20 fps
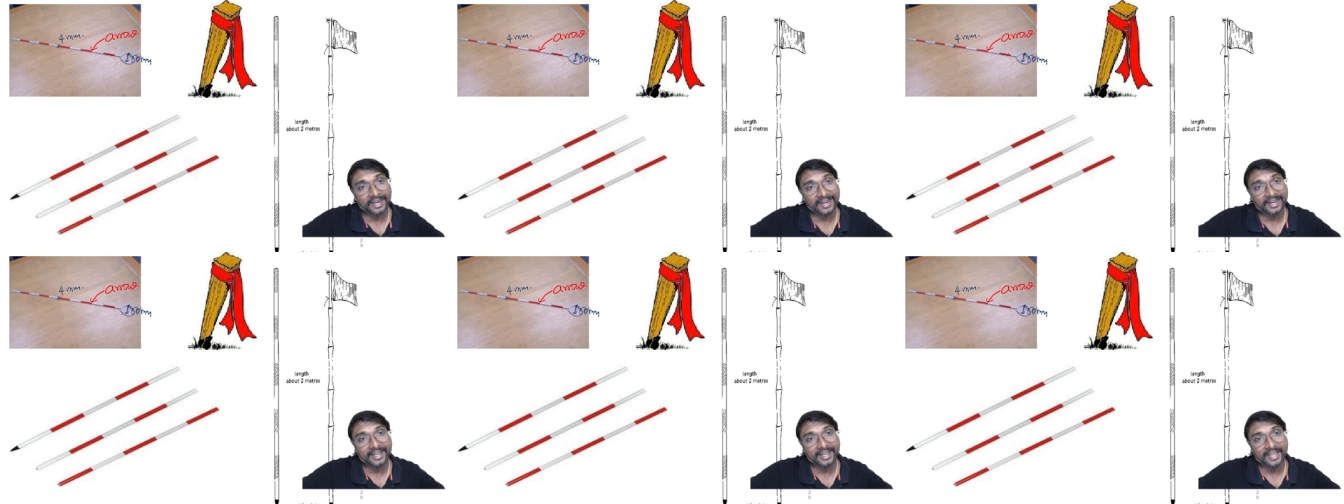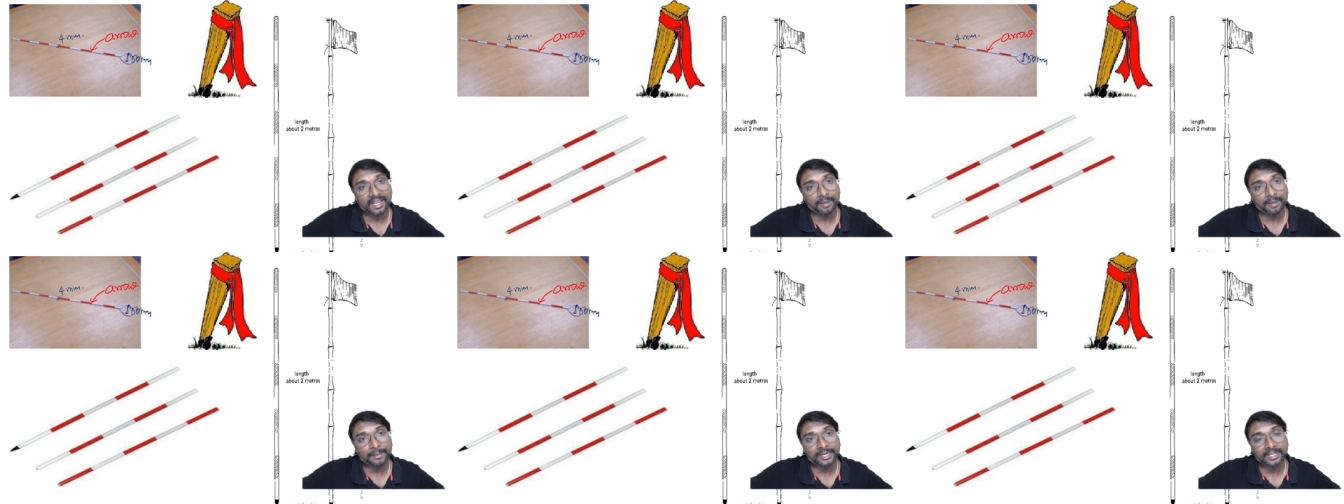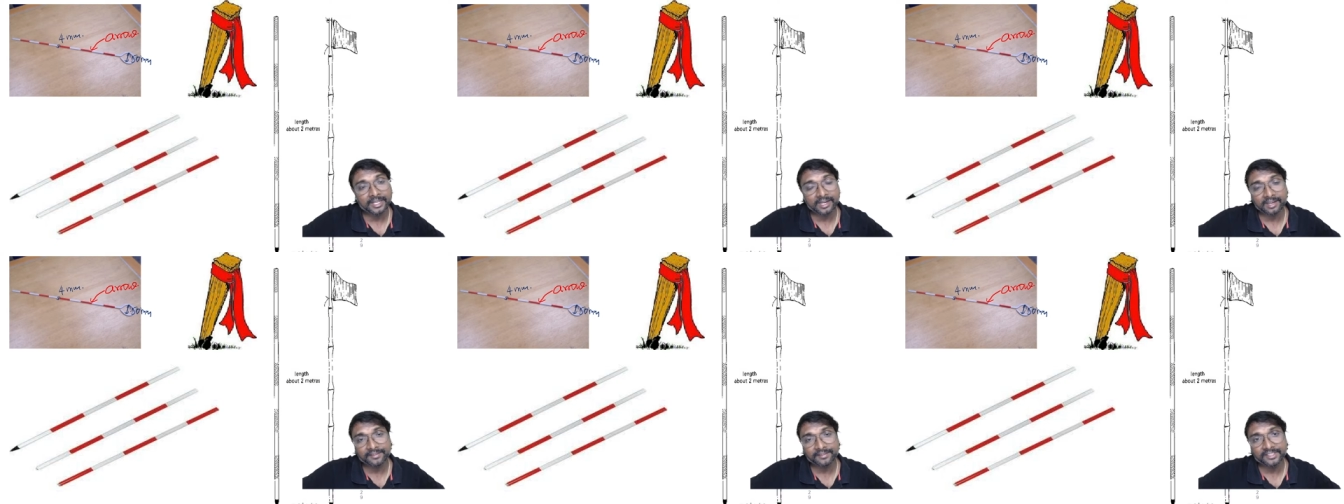and
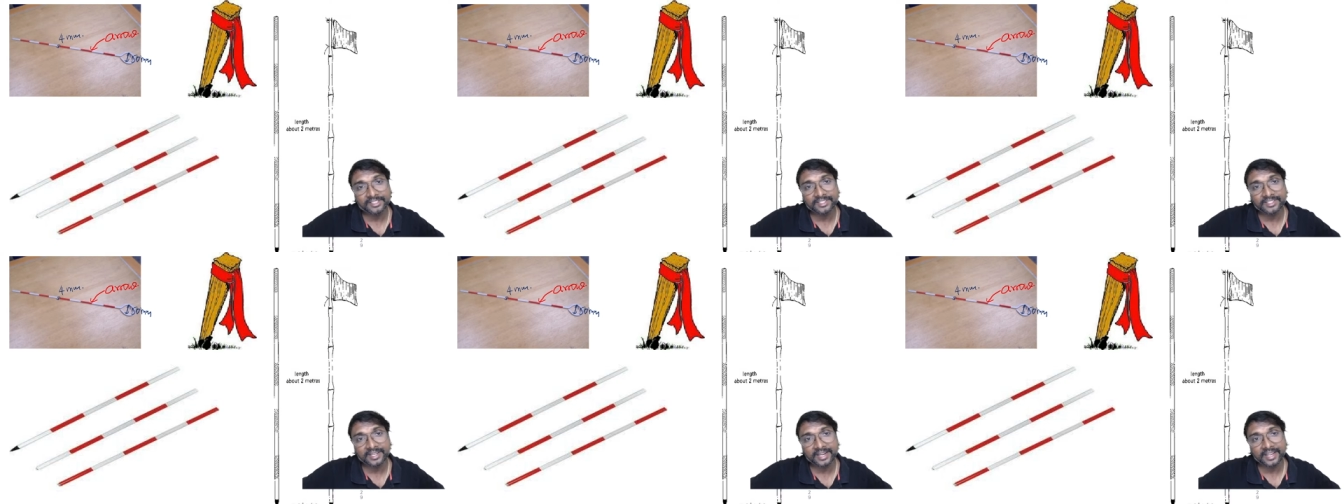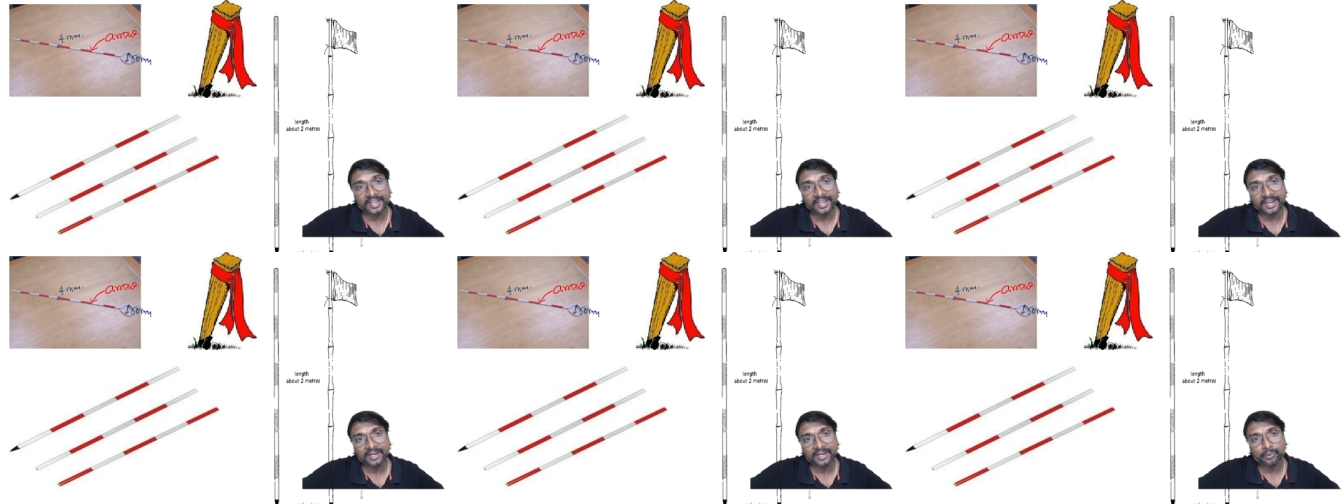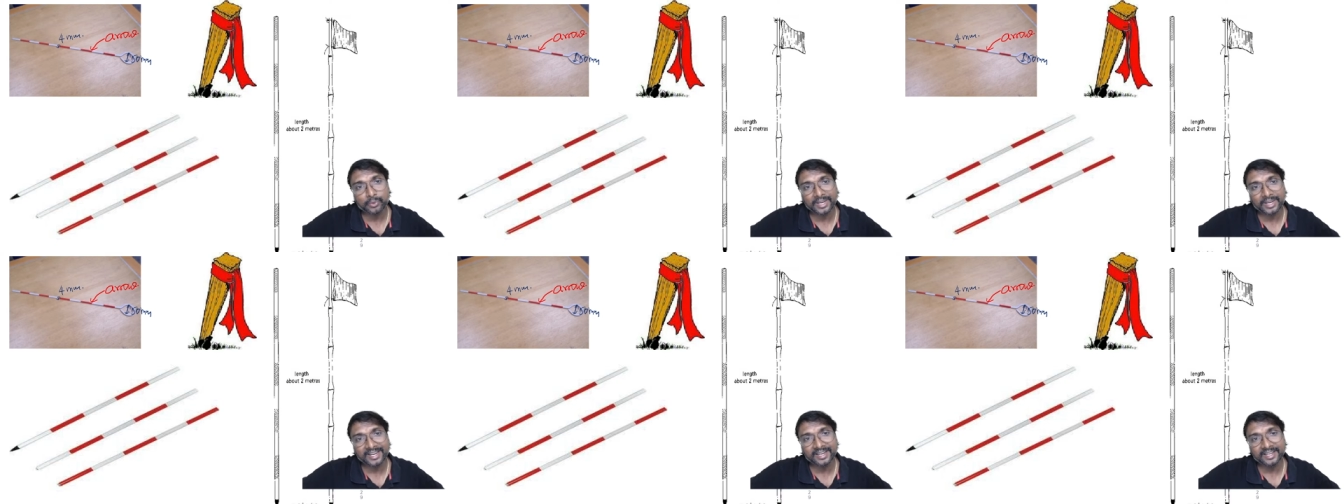diameter of this ring at
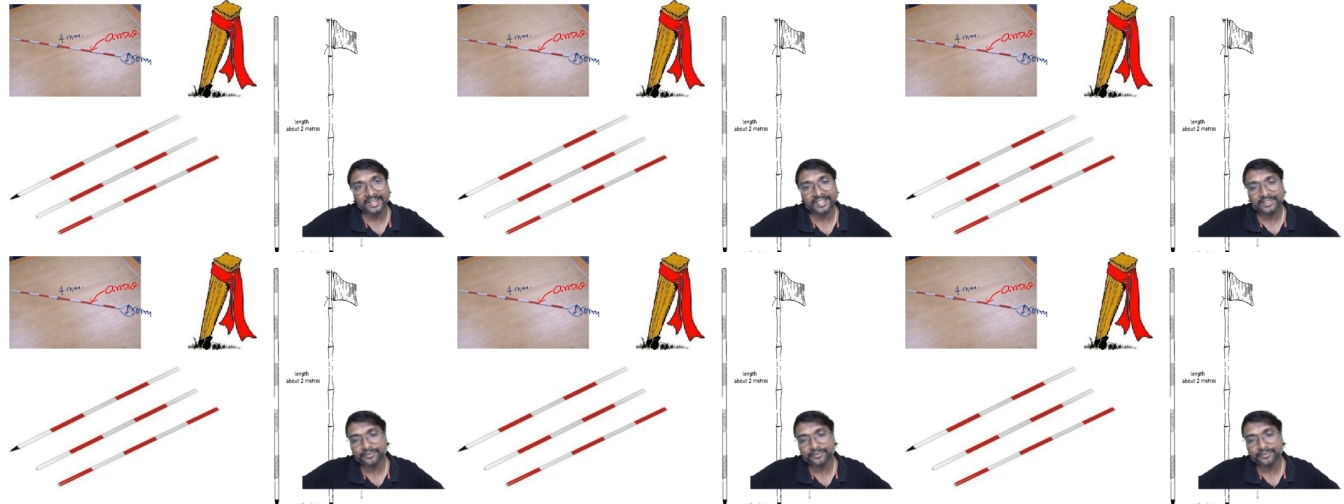one end is